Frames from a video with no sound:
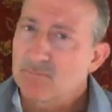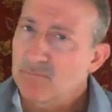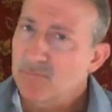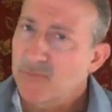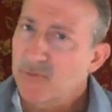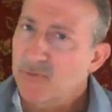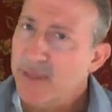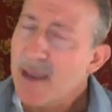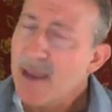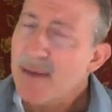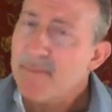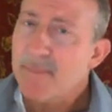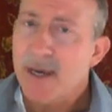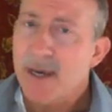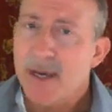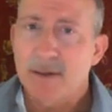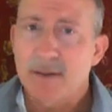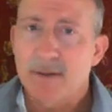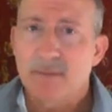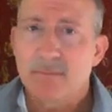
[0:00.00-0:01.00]
For that
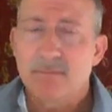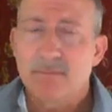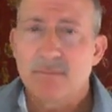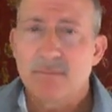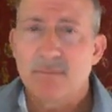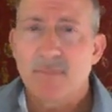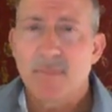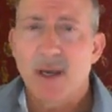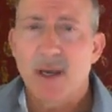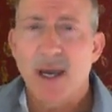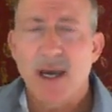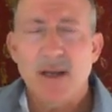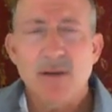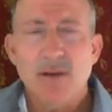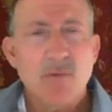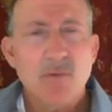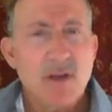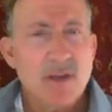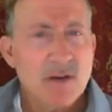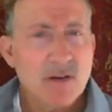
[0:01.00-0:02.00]
matter, how
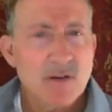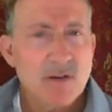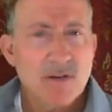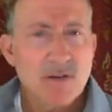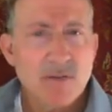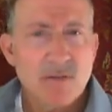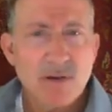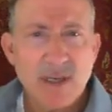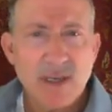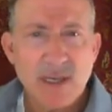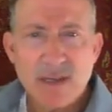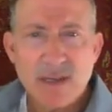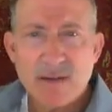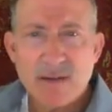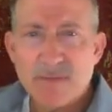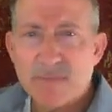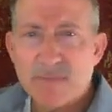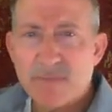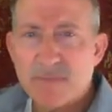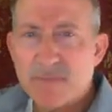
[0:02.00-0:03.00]
do we know
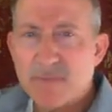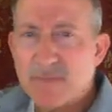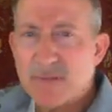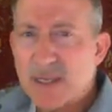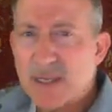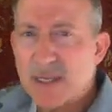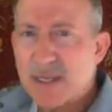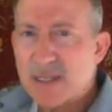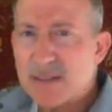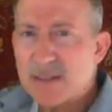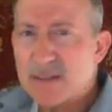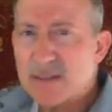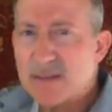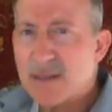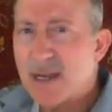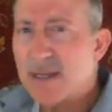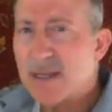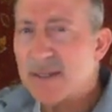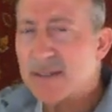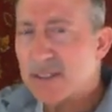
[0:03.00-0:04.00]
if it's
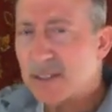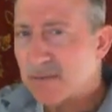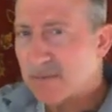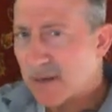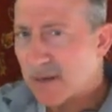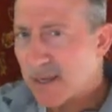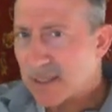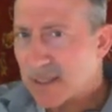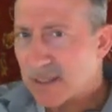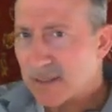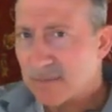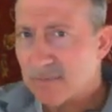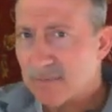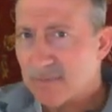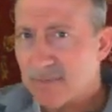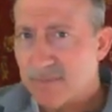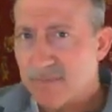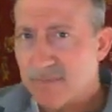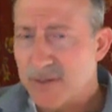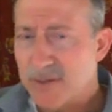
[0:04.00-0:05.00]
not degrading?
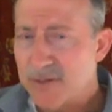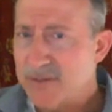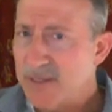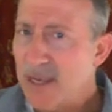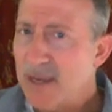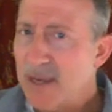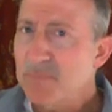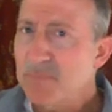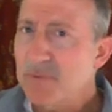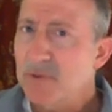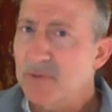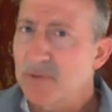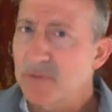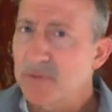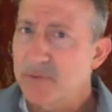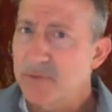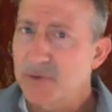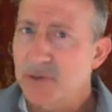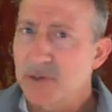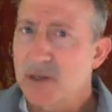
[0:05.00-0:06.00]
For example,
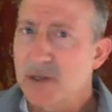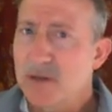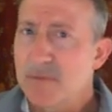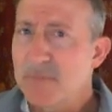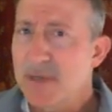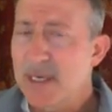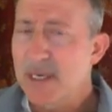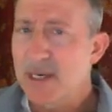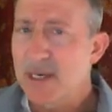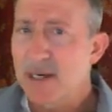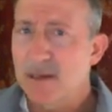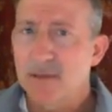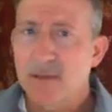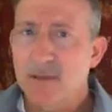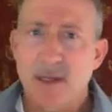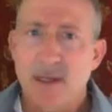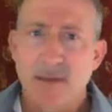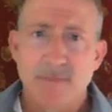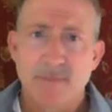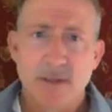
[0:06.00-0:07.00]
there could be a
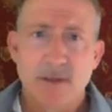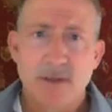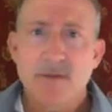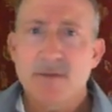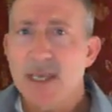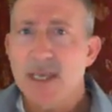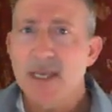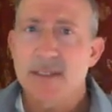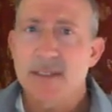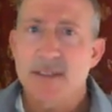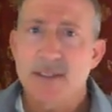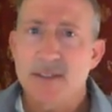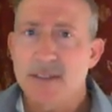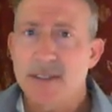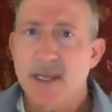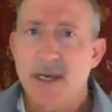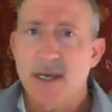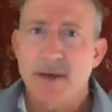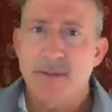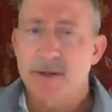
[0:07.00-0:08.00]
lot of use cases
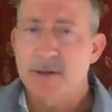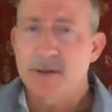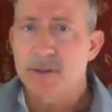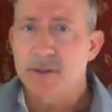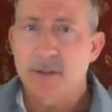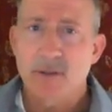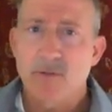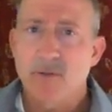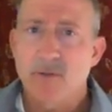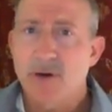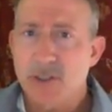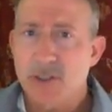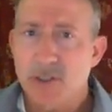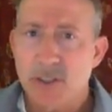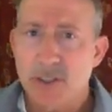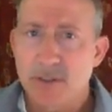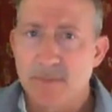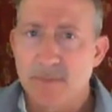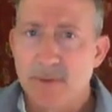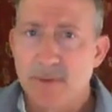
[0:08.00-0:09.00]
now that are in
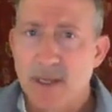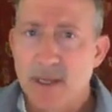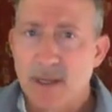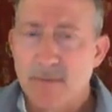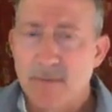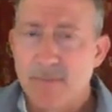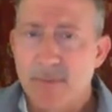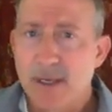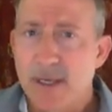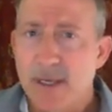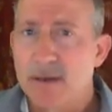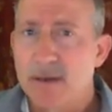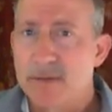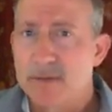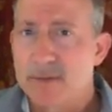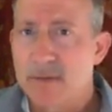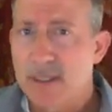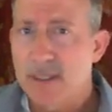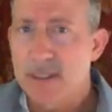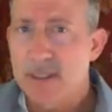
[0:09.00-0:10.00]
question
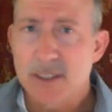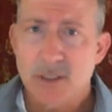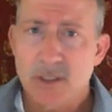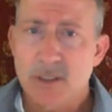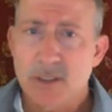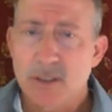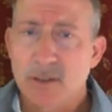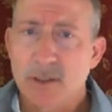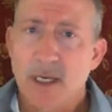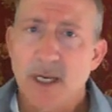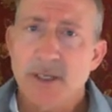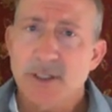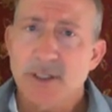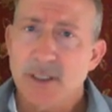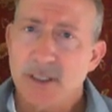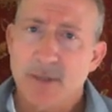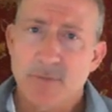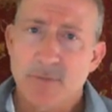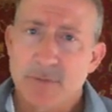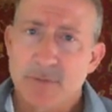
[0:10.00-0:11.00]
because the additional
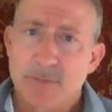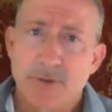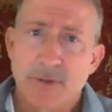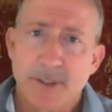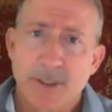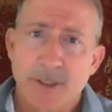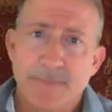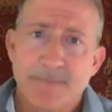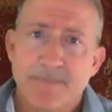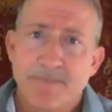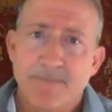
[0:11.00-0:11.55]
logic that was put in.